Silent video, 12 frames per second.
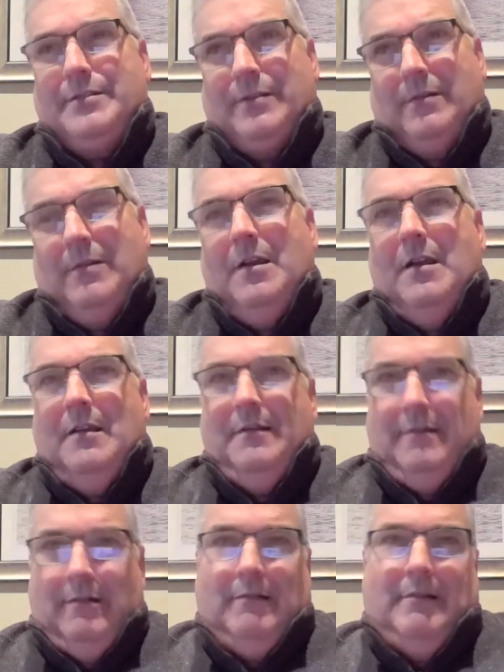So,
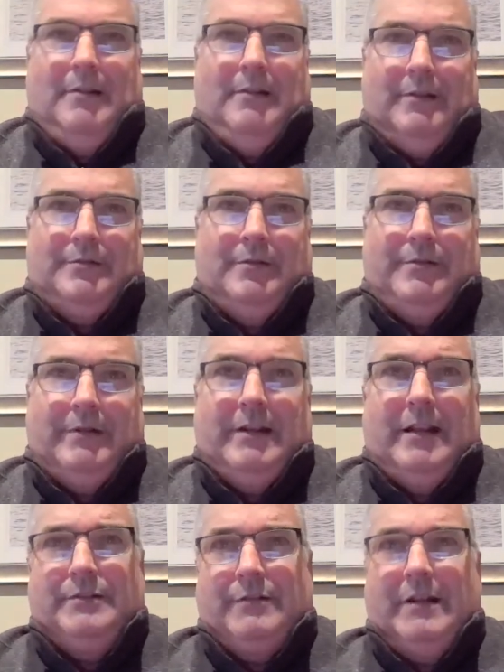you know, a two or three
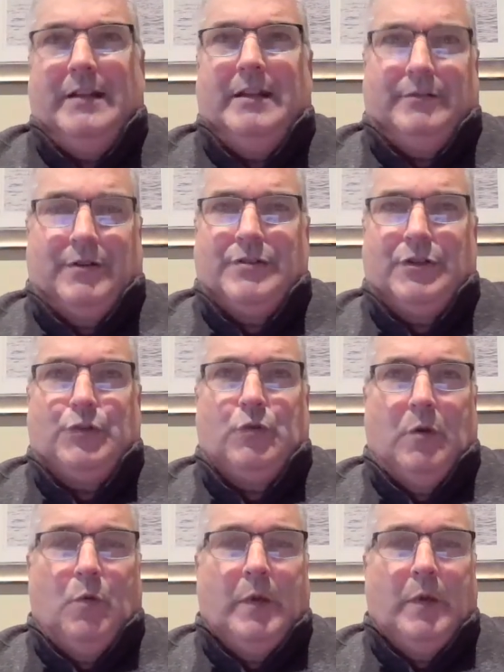day training turns
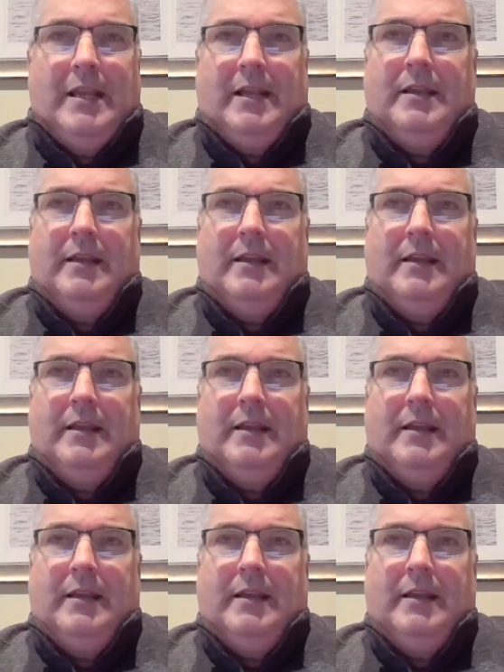into a week,